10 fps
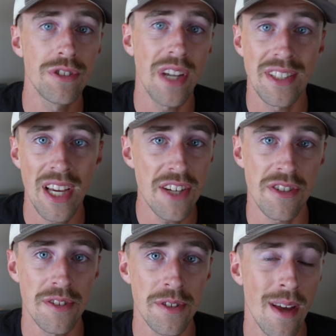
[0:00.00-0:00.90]

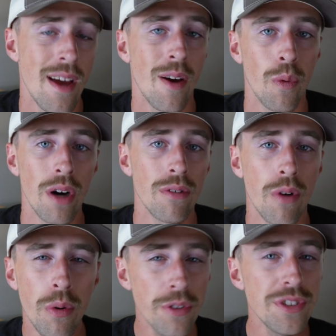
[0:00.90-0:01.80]
citations? Well,
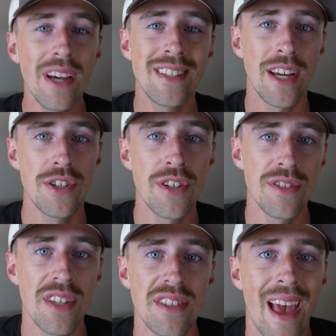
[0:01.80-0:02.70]
local
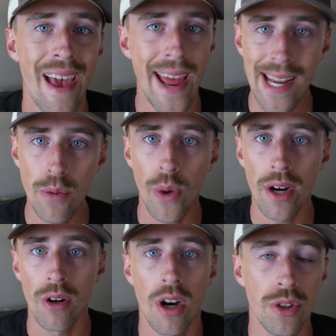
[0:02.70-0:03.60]
citations is
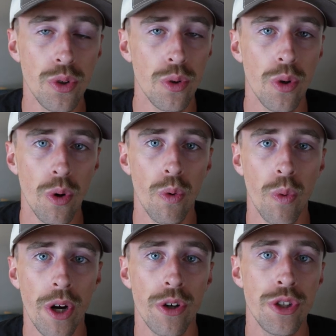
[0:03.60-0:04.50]
anywhere on Google
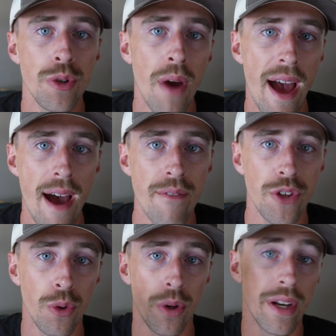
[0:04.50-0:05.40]
where you have
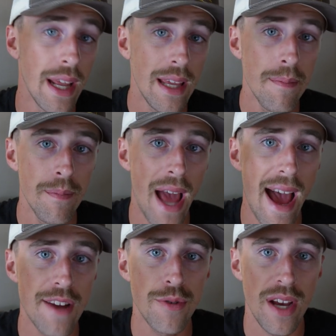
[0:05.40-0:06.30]
your name,
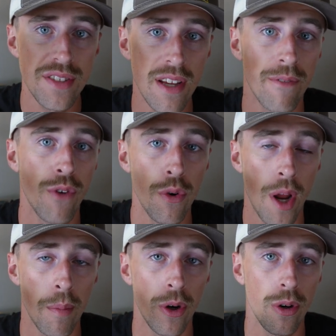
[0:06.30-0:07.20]
address, and phone
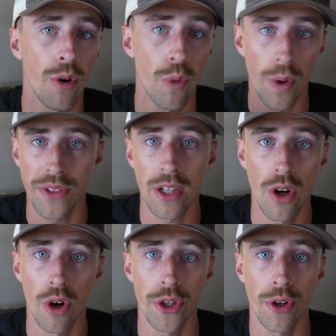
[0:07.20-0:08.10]
number, or what they
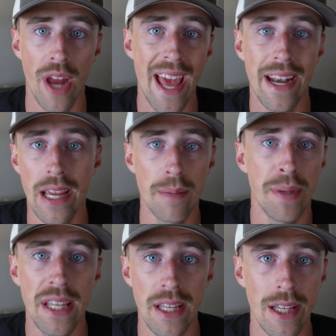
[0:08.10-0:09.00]
call your
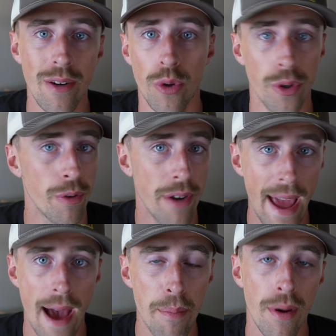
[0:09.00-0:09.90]
NAP or your
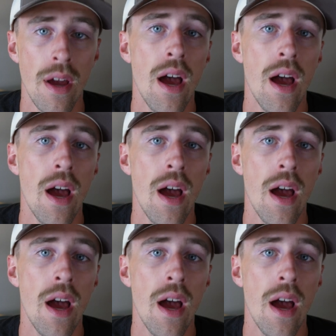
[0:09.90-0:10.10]
NAP,